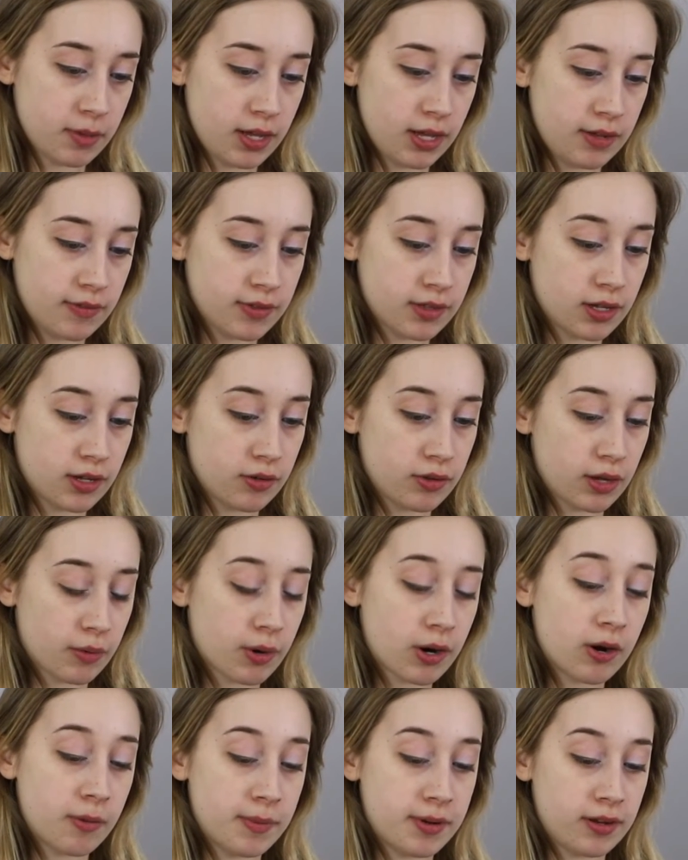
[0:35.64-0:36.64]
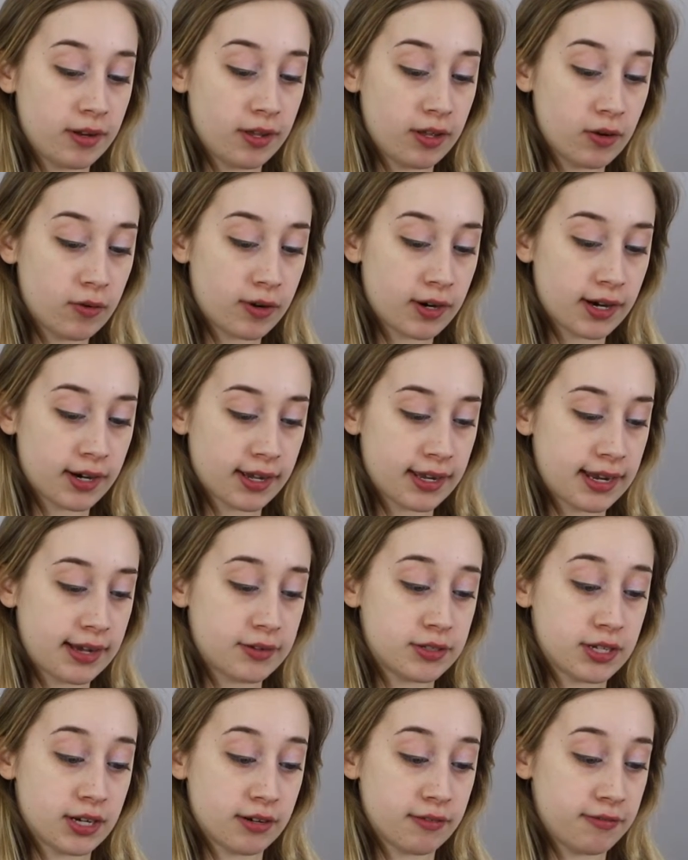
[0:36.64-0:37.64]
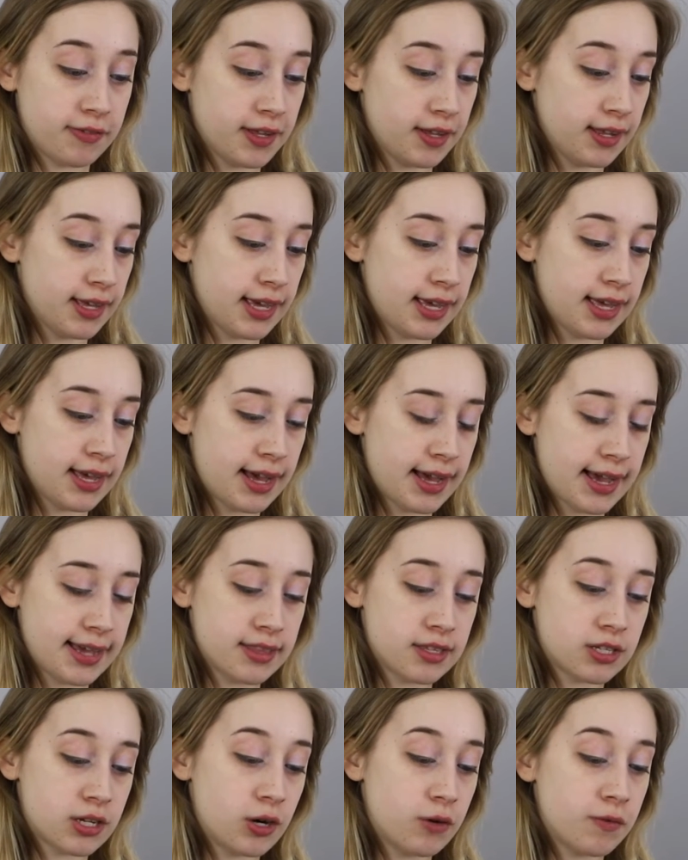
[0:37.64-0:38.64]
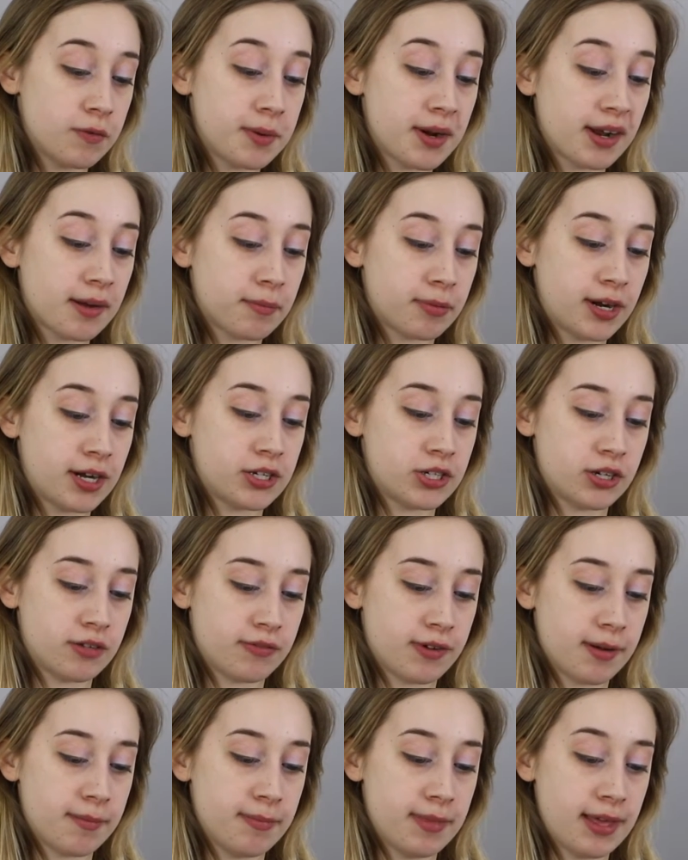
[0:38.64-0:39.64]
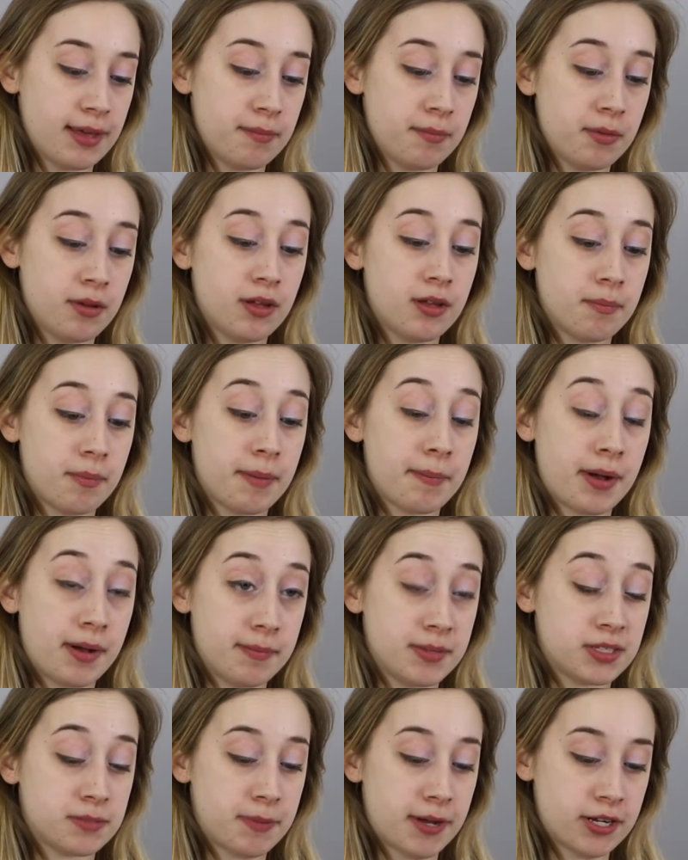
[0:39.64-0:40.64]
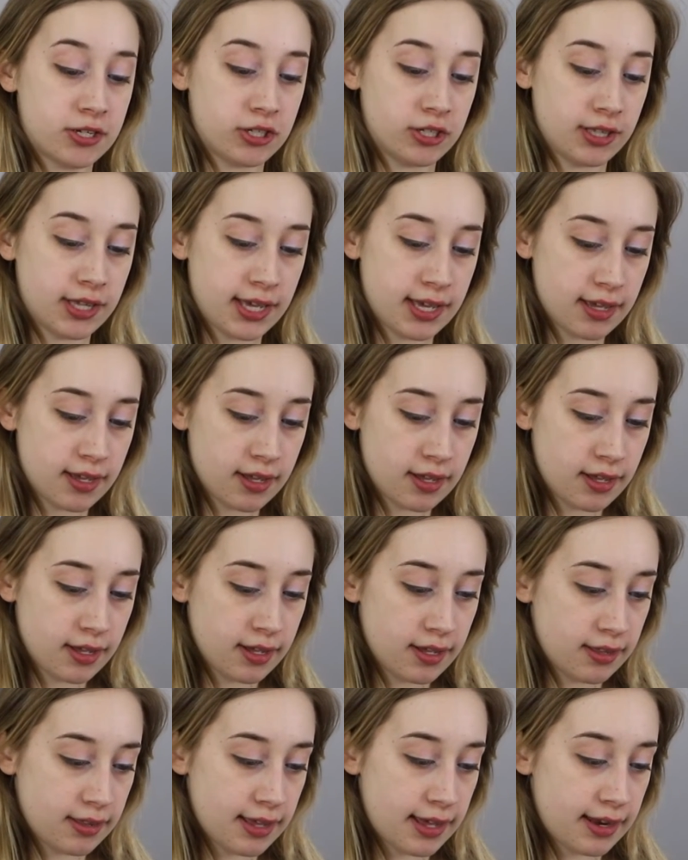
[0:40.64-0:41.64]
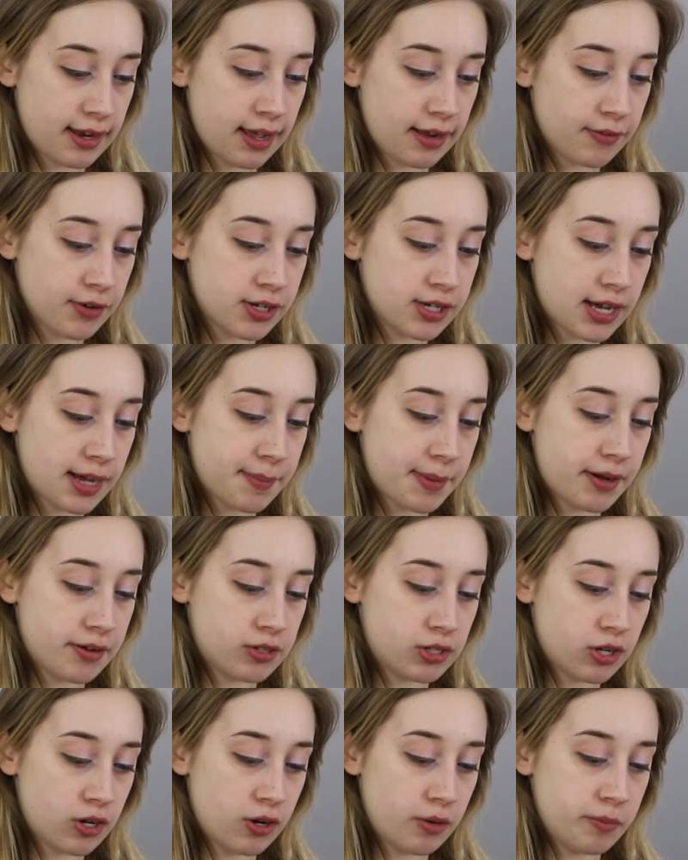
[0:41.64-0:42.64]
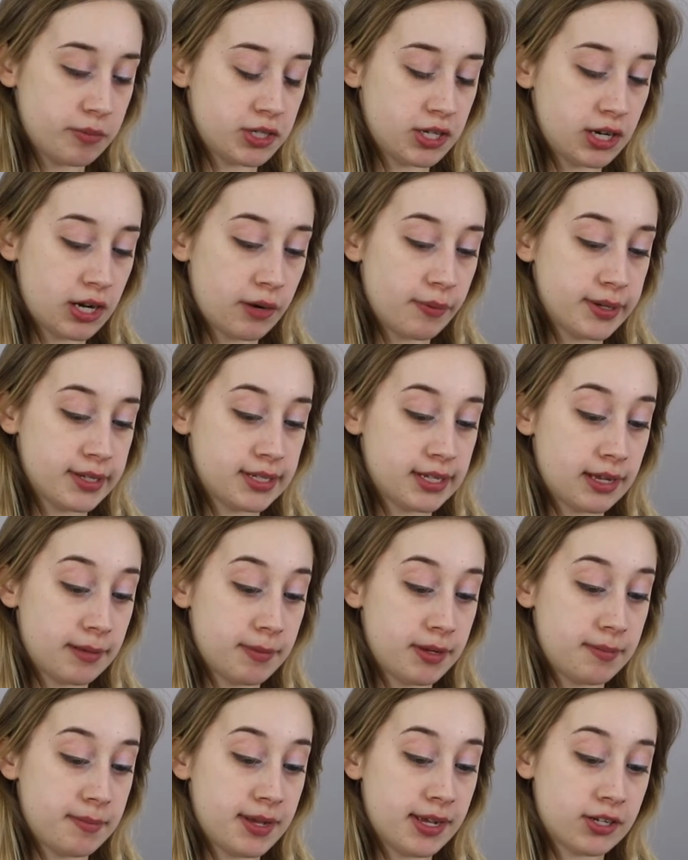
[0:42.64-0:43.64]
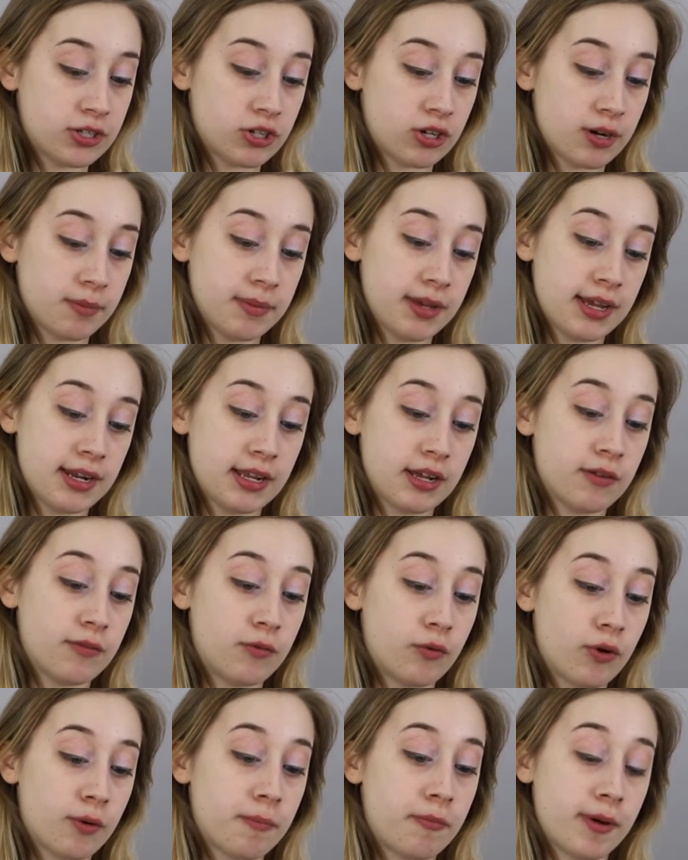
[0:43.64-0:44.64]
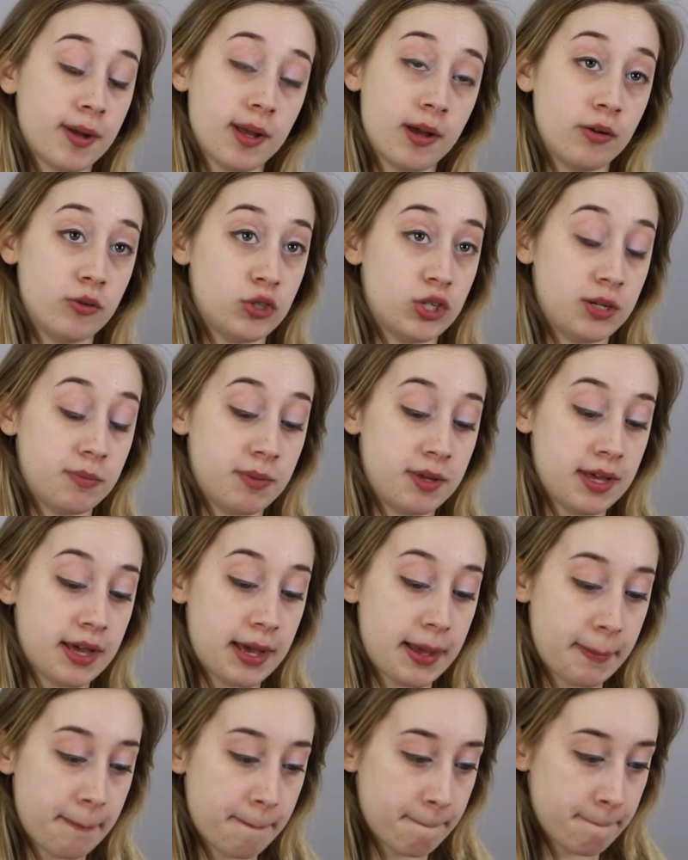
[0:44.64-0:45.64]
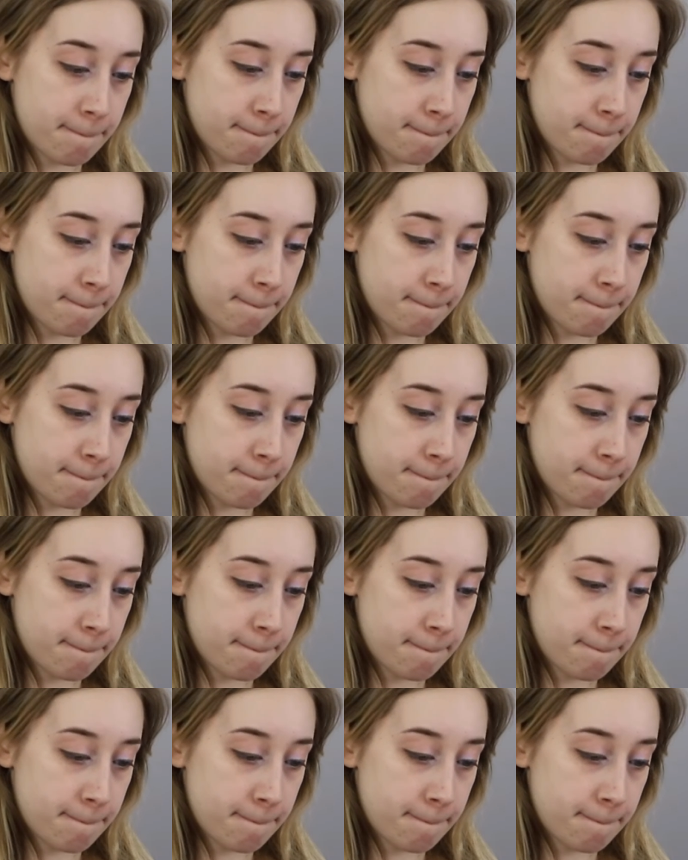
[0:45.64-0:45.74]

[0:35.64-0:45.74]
Even though they were home in New York and I was here in Philly, I had this overbearing pressure from them, my mom especially, that every time I was home, she'd always tell me to make sure I'm getting a 4.0 GPA.